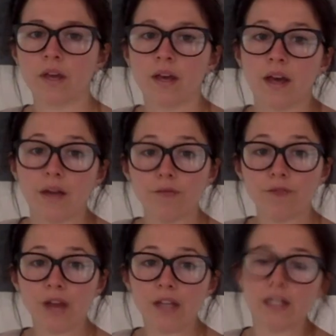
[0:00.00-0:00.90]
And
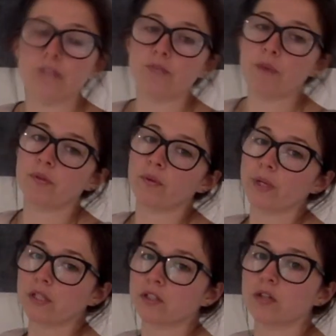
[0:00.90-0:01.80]
finally, remember that we
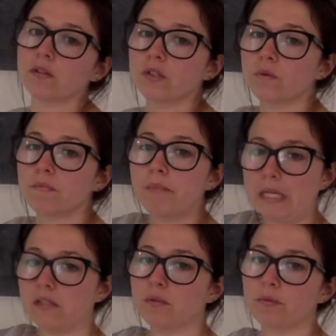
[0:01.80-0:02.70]
can do this with
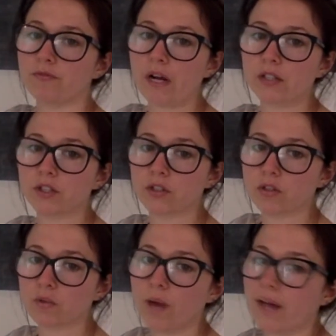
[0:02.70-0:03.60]
mixed number fractions
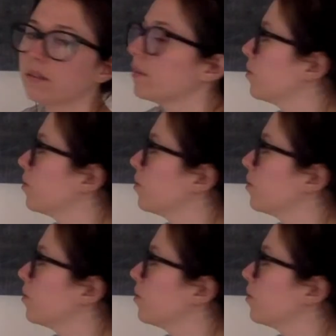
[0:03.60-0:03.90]
as well.